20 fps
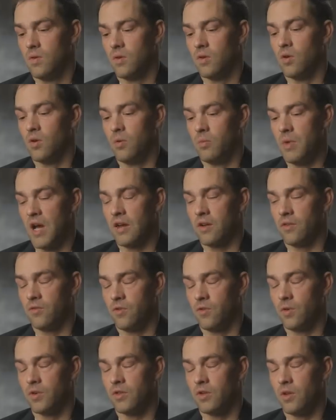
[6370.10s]
we're going back
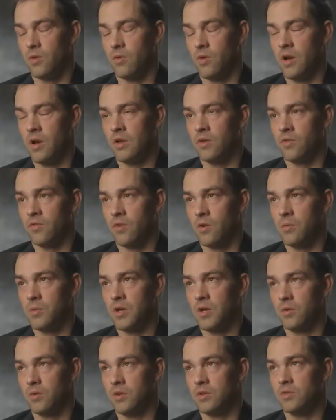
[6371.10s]
and forth on the radio for a
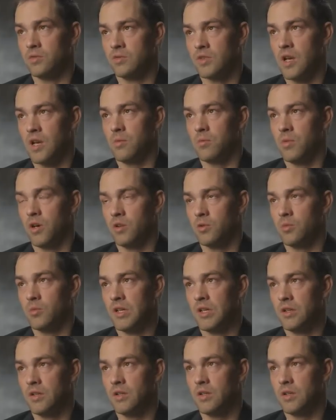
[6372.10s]
bit with Lieutenant
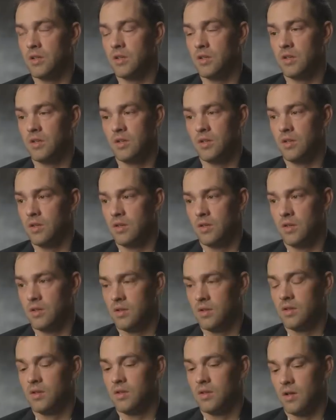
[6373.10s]
Bunderman
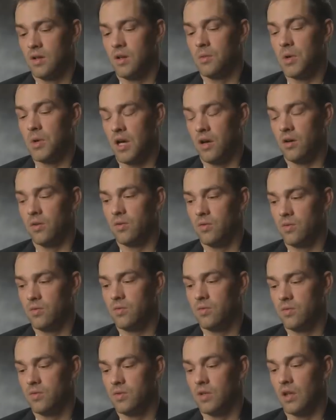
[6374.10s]
about
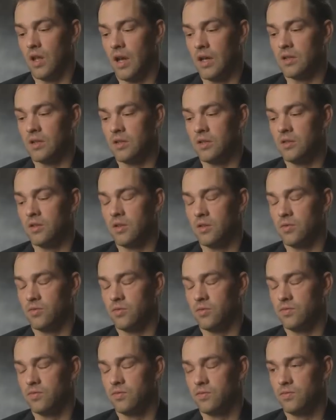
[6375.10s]
the likelihood
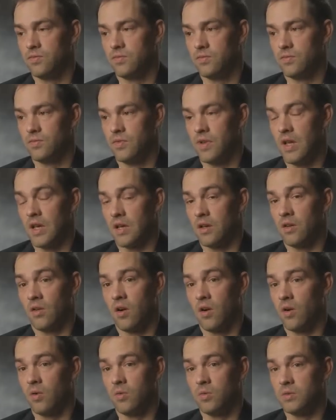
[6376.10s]
of thinking
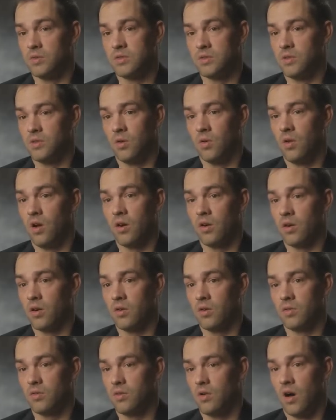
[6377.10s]
Hart was no
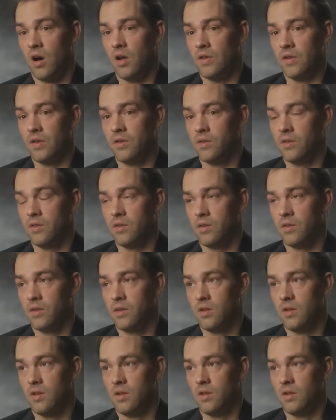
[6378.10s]
longer on
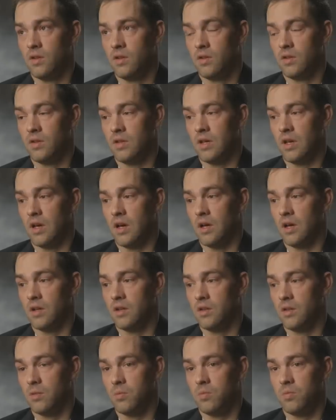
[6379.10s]
the
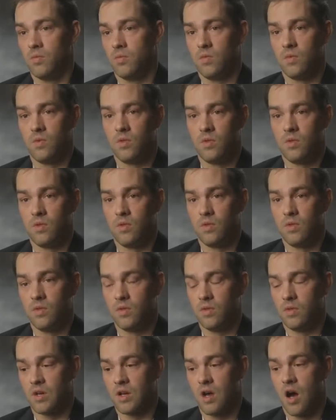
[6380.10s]

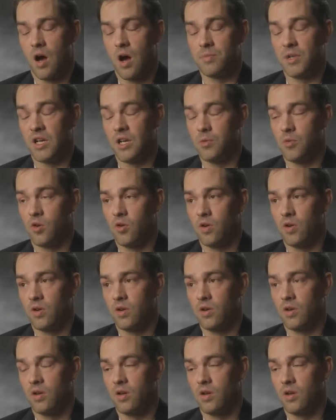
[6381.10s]
cop anymore.